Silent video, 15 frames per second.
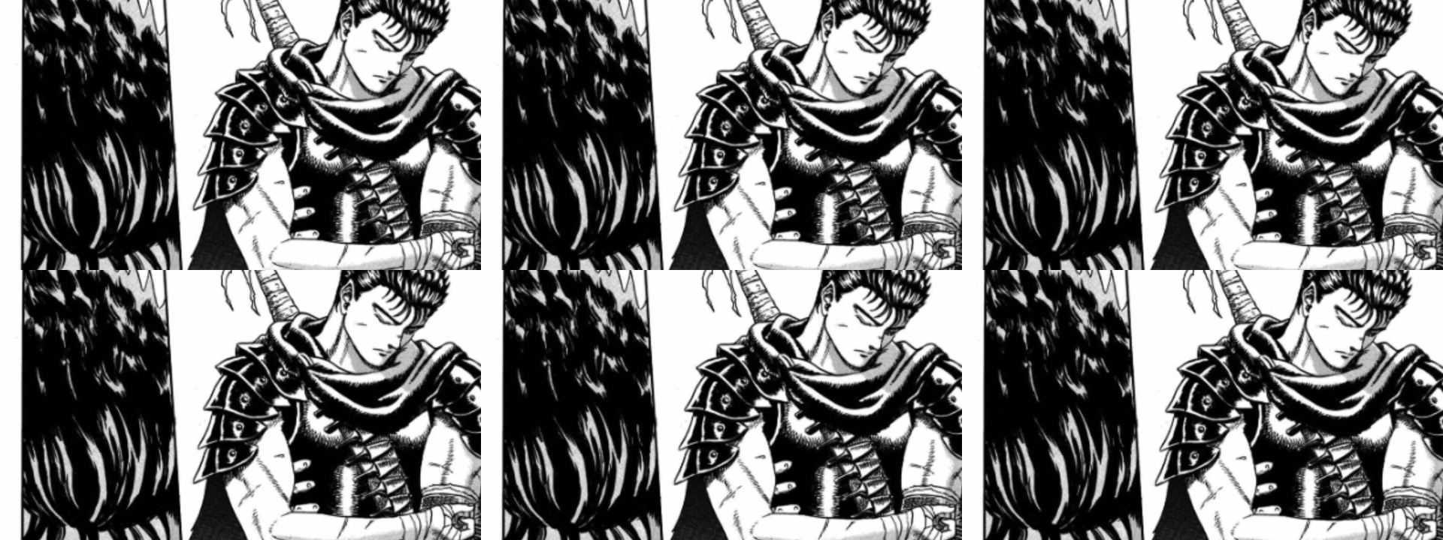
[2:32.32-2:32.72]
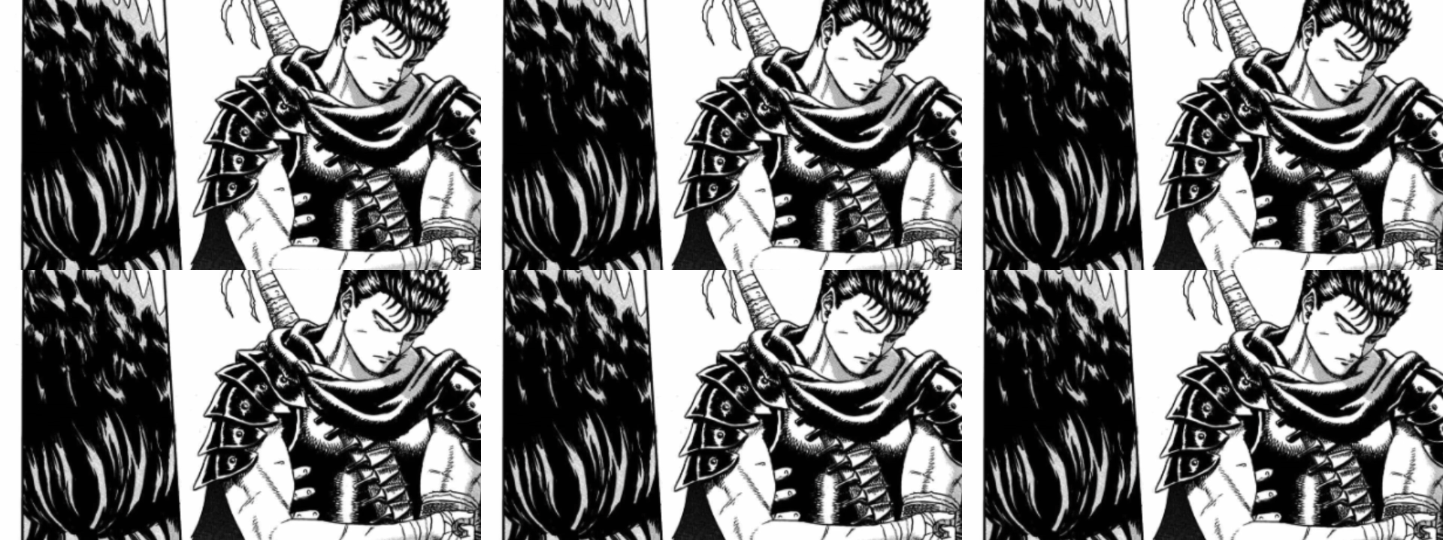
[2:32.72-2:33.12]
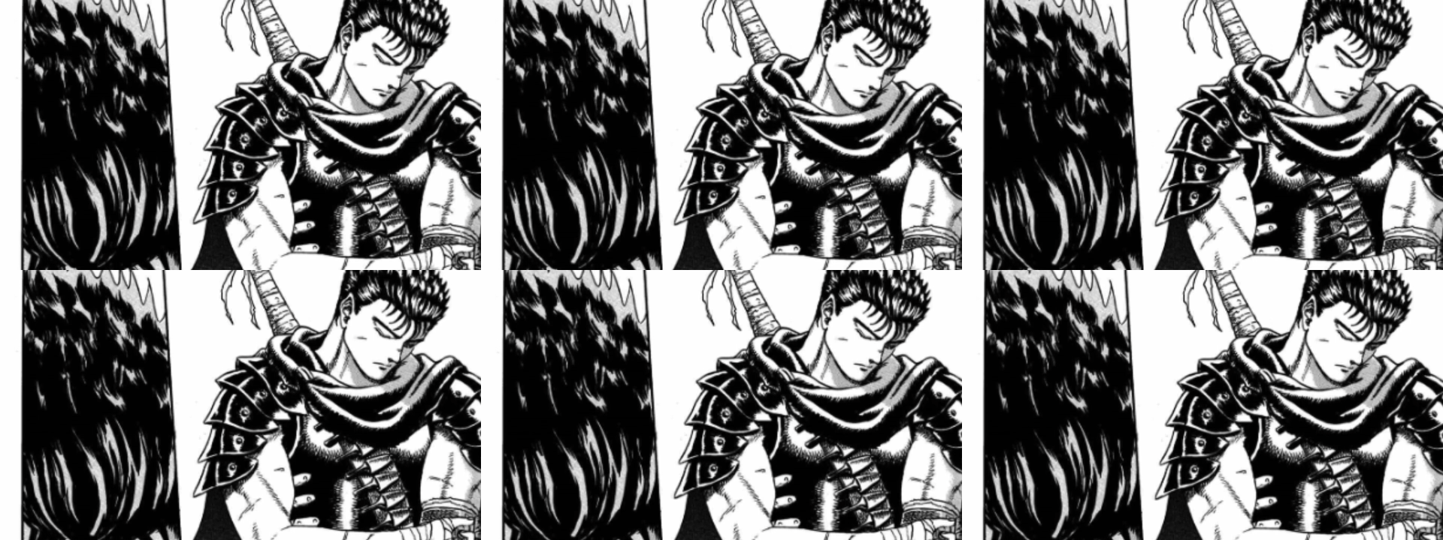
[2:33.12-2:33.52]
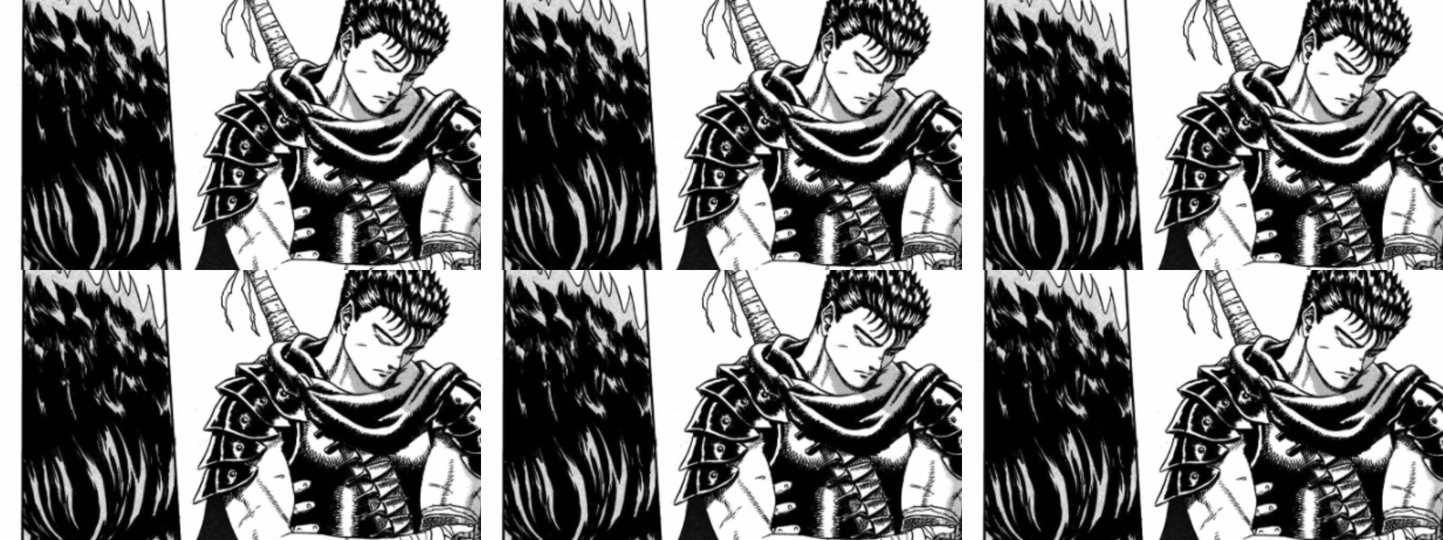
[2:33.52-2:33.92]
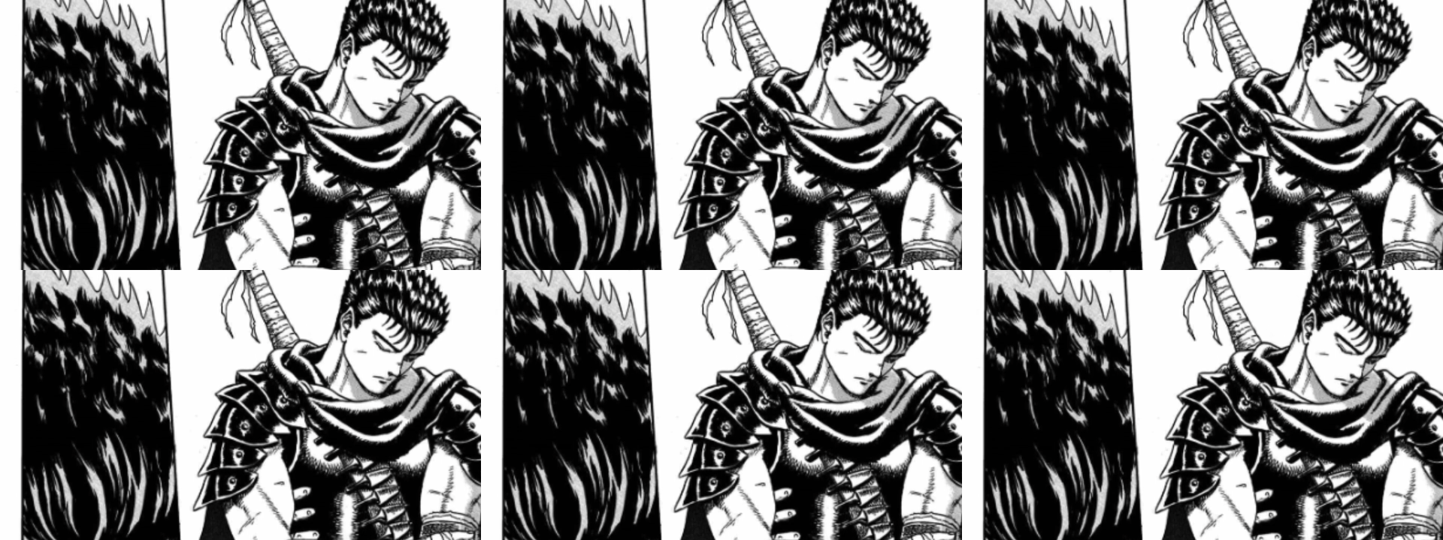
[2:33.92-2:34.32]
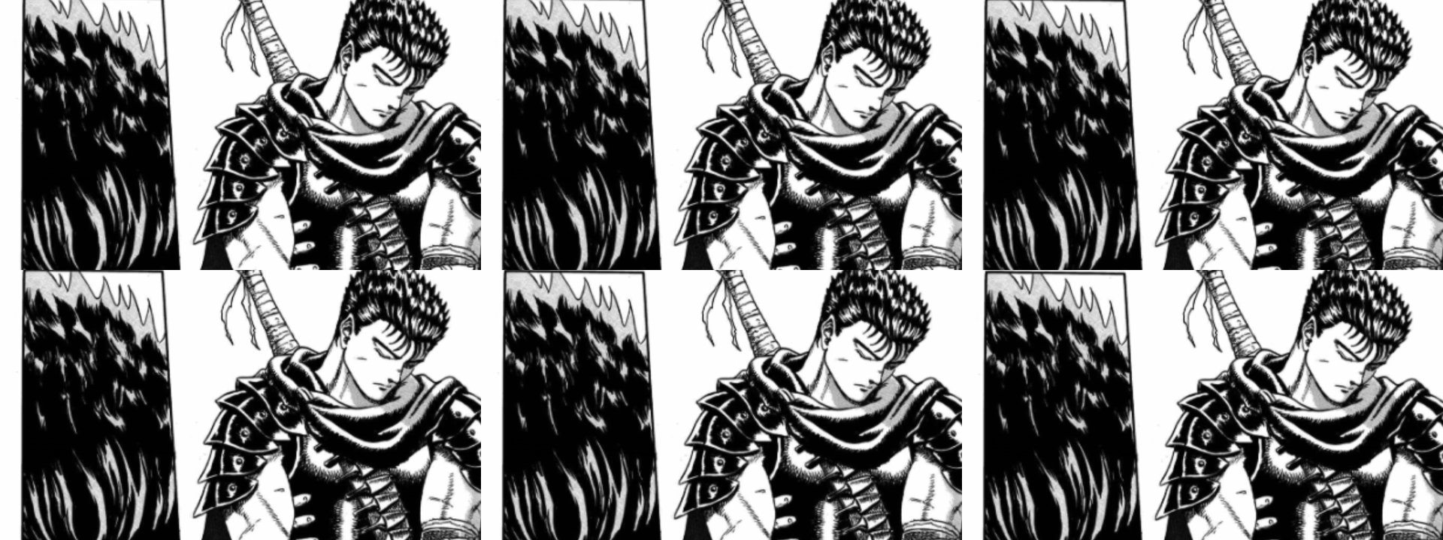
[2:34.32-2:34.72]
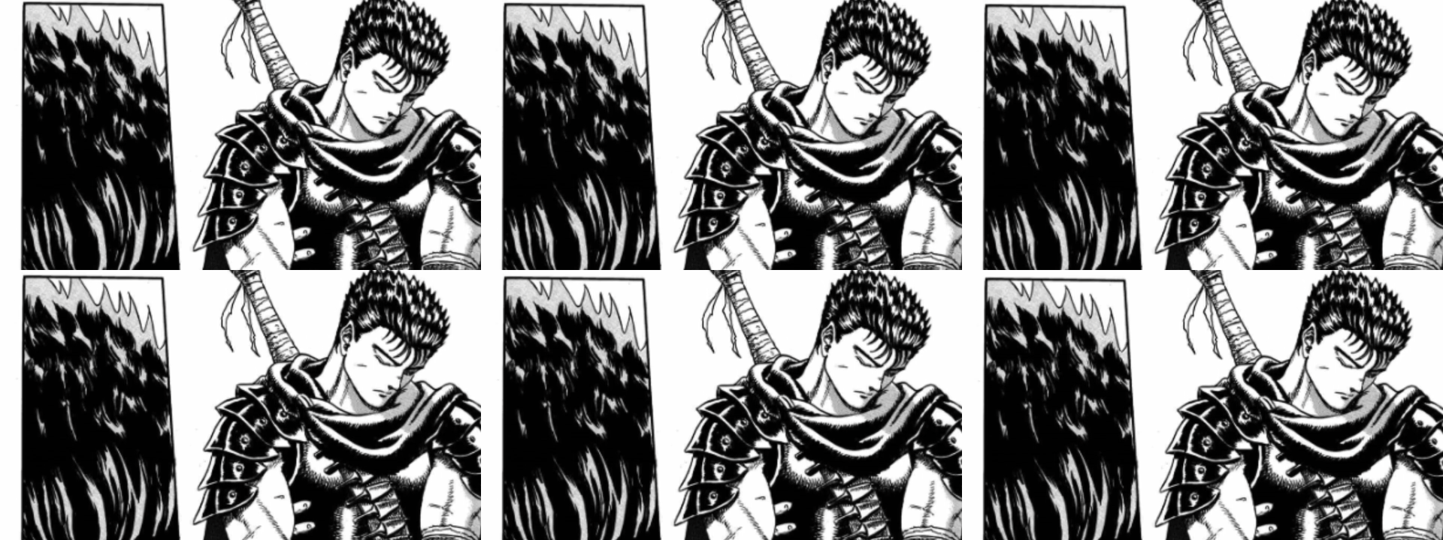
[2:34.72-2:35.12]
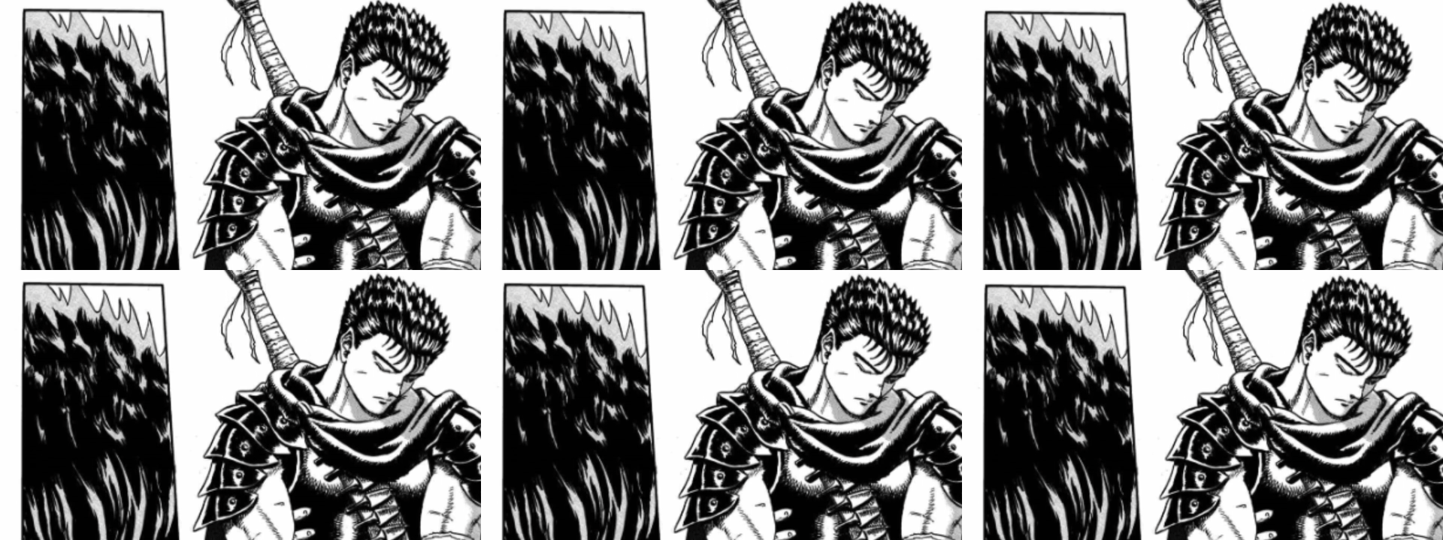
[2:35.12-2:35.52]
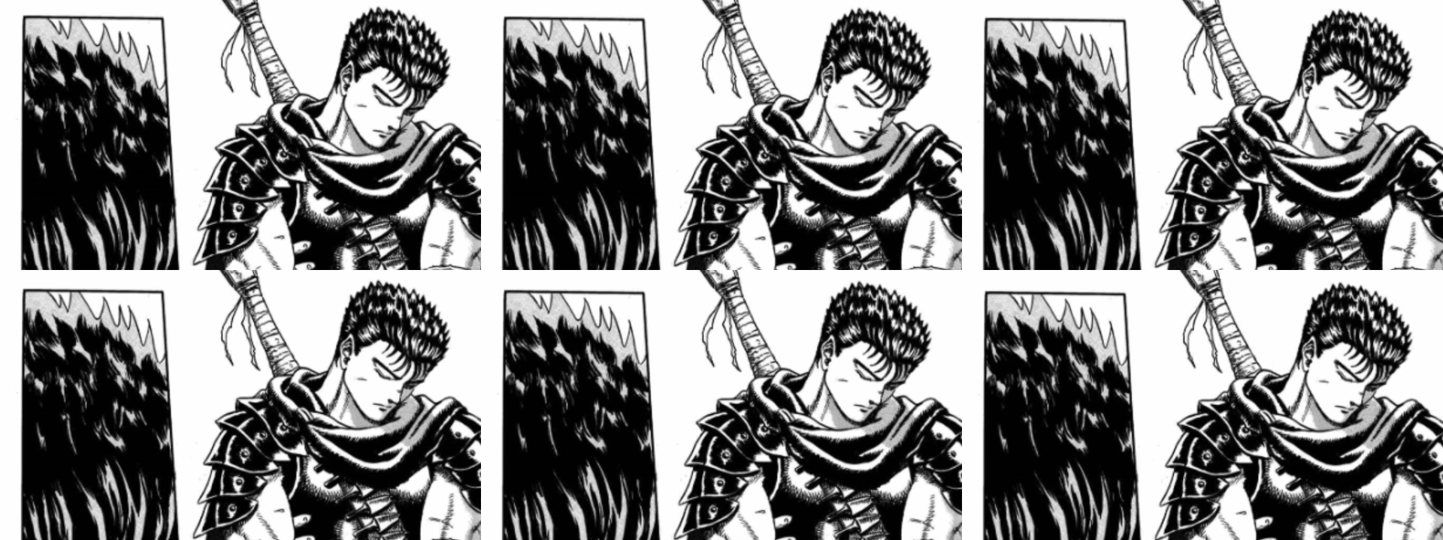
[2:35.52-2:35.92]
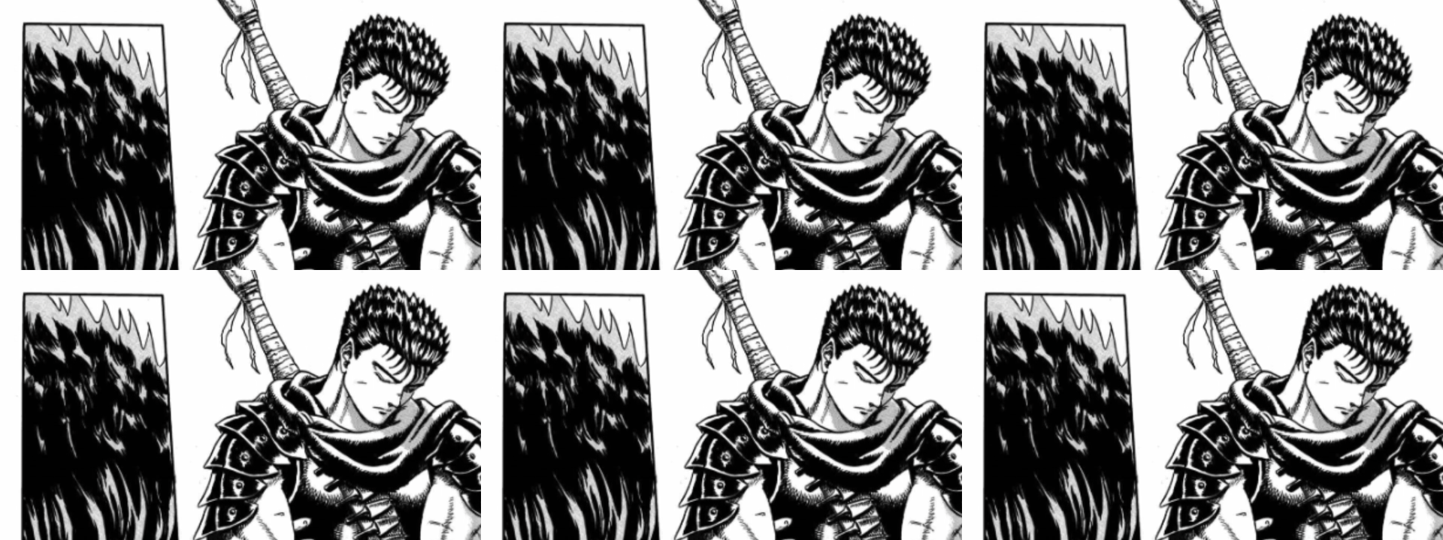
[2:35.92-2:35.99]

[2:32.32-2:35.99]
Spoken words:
[unreadable: no face in view]